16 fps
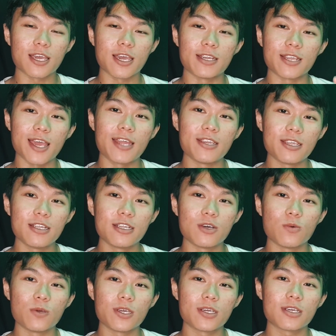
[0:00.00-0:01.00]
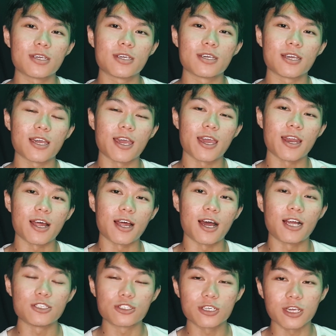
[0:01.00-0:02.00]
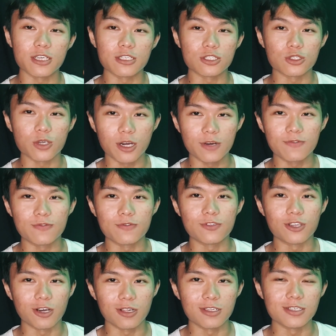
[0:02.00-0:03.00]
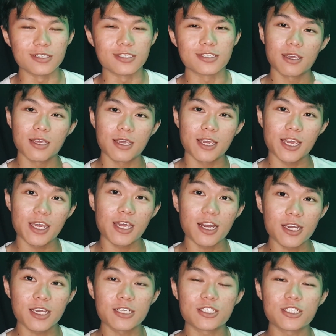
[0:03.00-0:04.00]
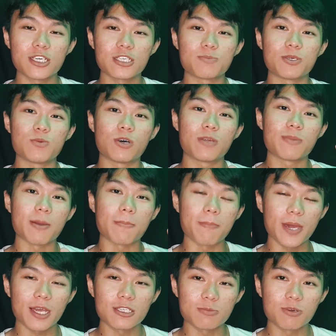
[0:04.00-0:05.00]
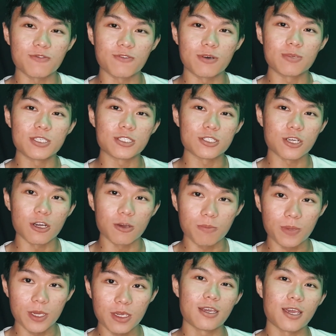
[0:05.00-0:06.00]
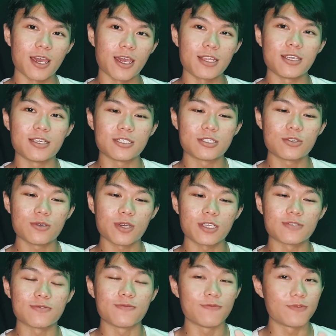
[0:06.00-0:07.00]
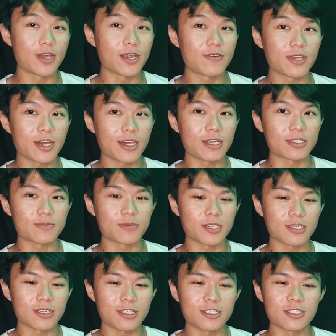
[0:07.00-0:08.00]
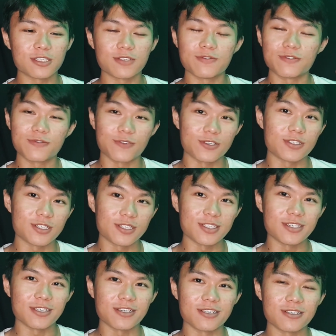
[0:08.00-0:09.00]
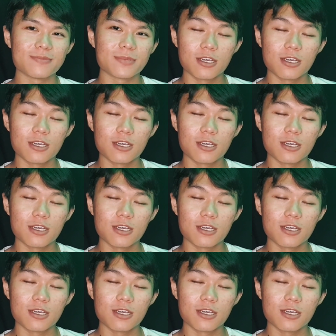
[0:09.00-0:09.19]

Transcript: and ending the week at $112. ARKG has been one of my best performing stock pick, and it still has very high expectations for this year.